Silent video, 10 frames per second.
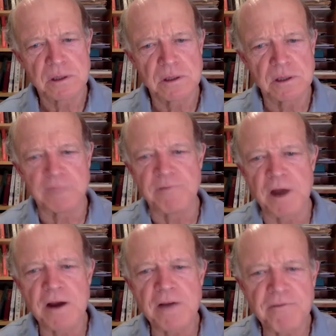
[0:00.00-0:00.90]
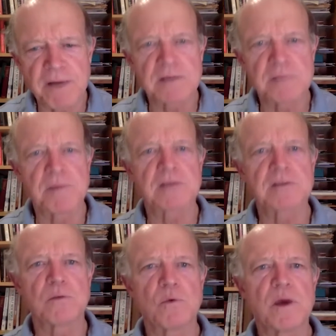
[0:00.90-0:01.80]
in a very
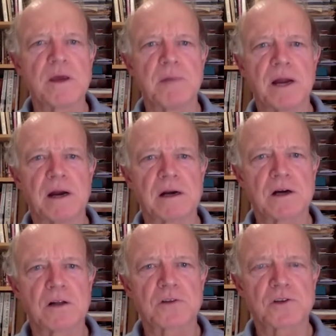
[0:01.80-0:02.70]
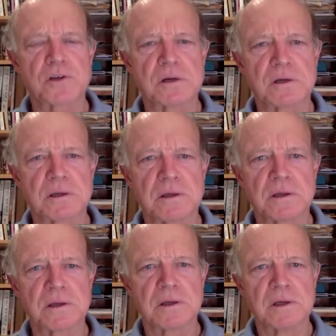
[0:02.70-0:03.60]
fundamental way by our culture.
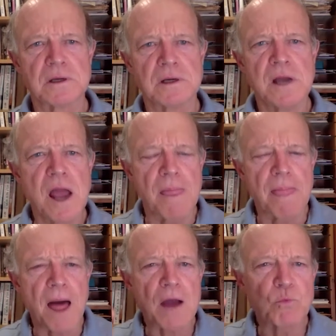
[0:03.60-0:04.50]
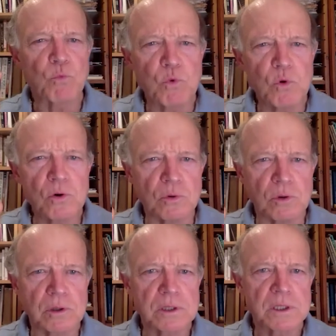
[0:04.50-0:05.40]
And that
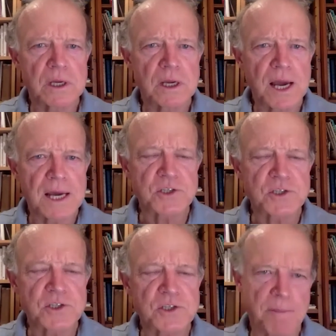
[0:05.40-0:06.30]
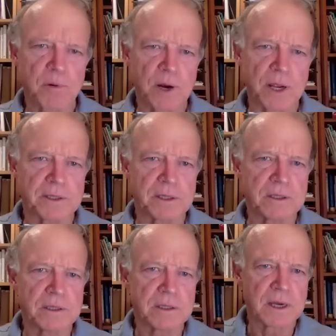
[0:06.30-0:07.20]
wound has
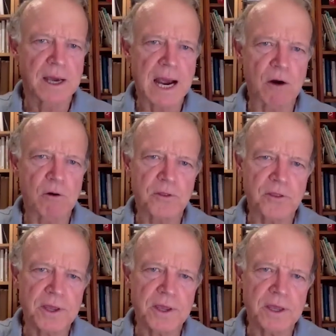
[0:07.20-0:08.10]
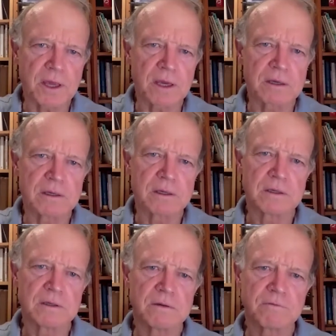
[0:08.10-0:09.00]
separated our thinking
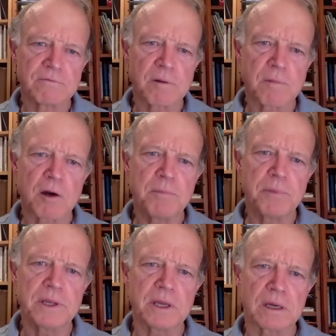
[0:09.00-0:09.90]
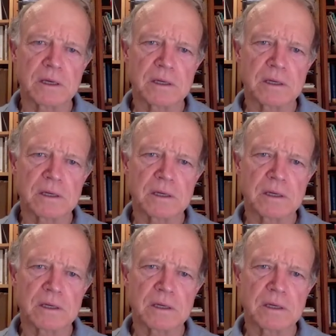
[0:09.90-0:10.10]
from our being.